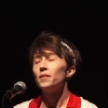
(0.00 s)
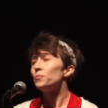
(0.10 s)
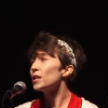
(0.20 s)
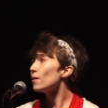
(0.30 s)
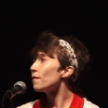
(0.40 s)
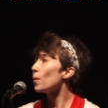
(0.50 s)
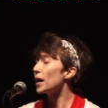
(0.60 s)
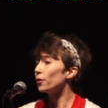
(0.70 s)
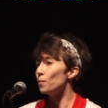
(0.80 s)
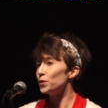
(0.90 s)
say you have a
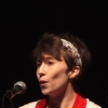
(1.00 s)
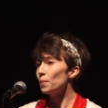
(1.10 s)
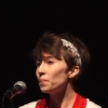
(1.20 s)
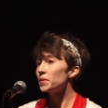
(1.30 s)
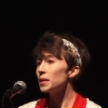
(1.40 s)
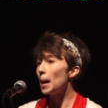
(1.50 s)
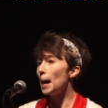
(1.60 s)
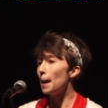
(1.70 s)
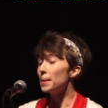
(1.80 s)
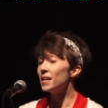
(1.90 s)
Y chromosome.
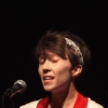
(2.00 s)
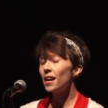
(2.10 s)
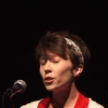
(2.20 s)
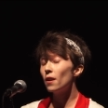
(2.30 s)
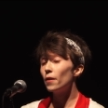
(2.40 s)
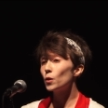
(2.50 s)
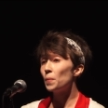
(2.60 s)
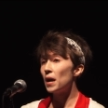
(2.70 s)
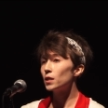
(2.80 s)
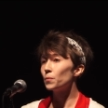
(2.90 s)
Um, it's actually also
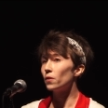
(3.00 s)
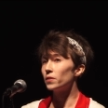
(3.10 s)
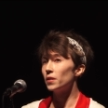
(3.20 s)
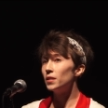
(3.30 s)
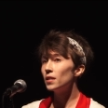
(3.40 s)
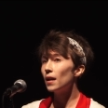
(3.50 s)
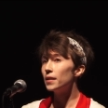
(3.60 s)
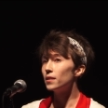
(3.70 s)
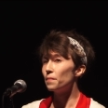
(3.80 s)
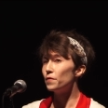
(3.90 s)
possible to still
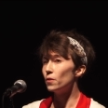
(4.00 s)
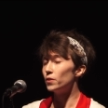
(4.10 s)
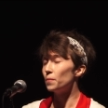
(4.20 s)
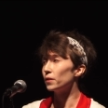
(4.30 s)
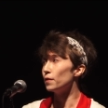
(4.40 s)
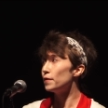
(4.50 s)
end up phenotypically